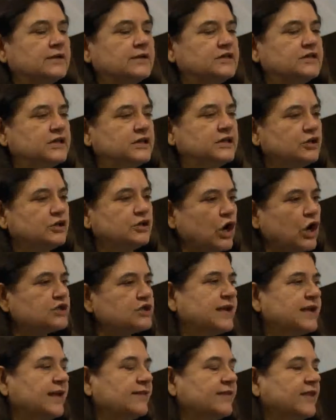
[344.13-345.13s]
did not
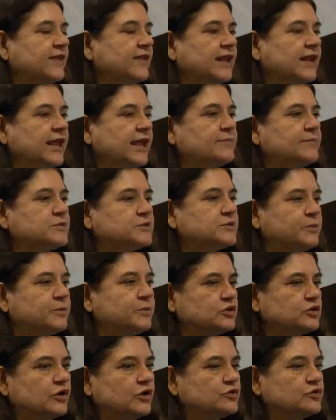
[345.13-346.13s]
get their names put
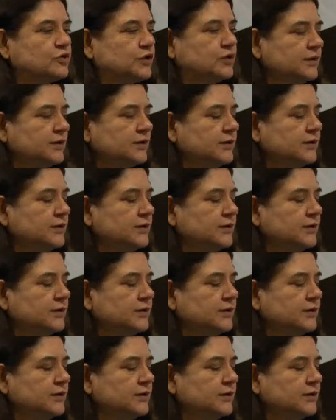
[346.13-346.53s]
onto the